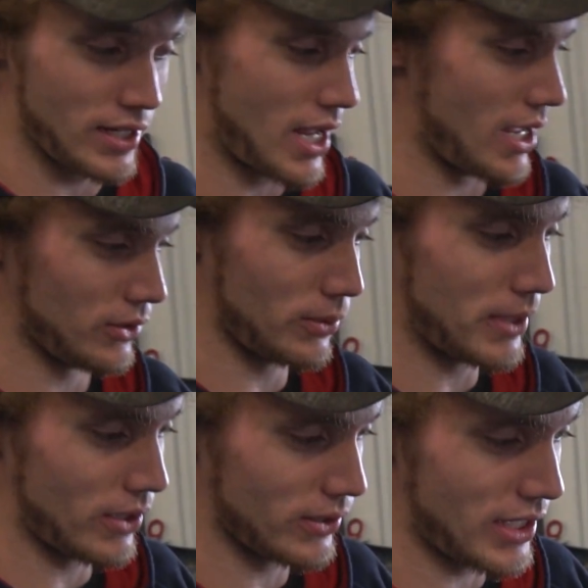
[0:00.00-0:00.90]
day a little
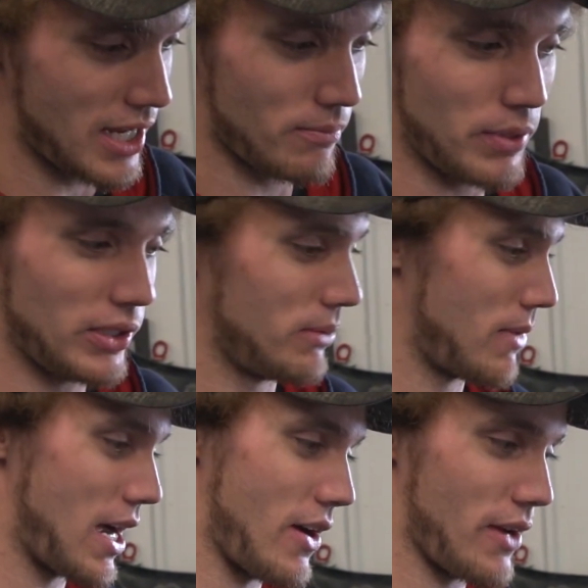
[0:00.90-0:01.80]
bit early and building
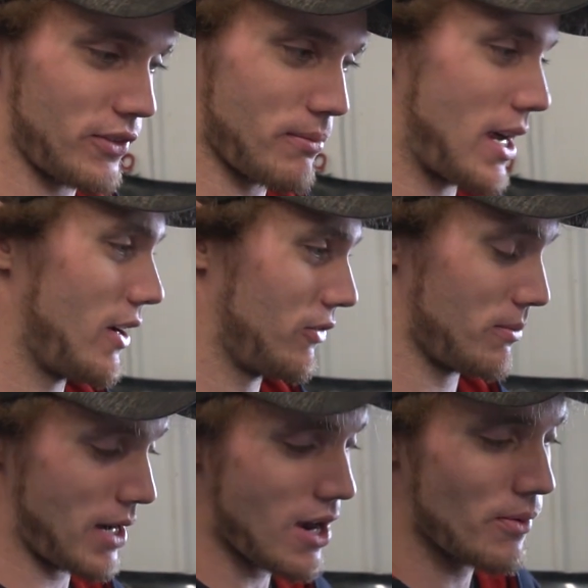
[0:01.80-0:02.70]
mount after mount after
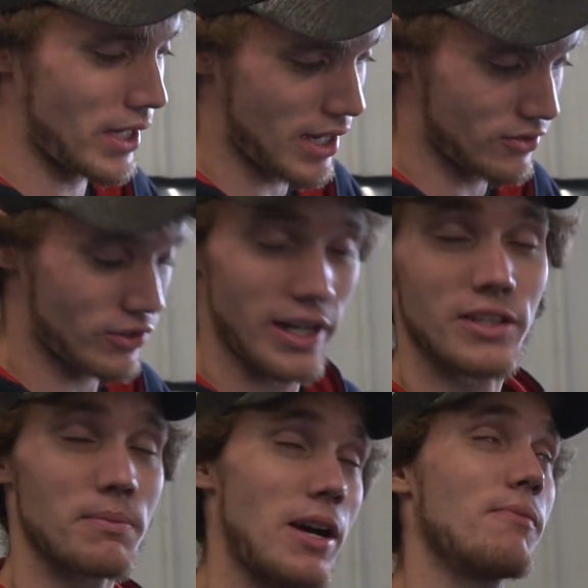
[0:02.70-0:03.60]
mount. We got a
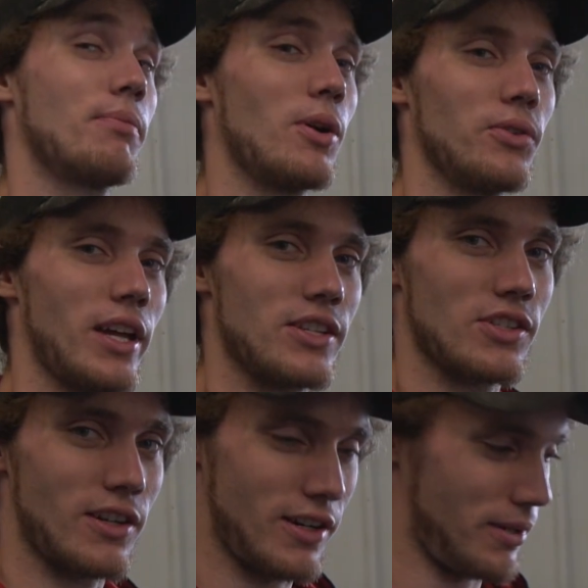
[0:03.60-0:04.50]
trans mount in both
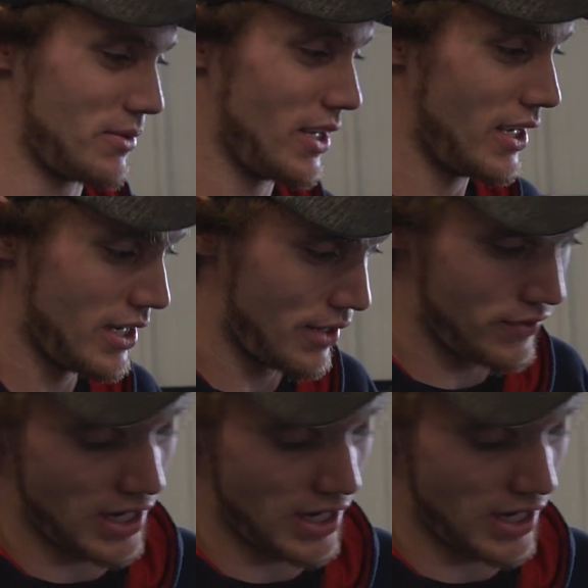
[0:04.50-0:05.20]
engine arms. If you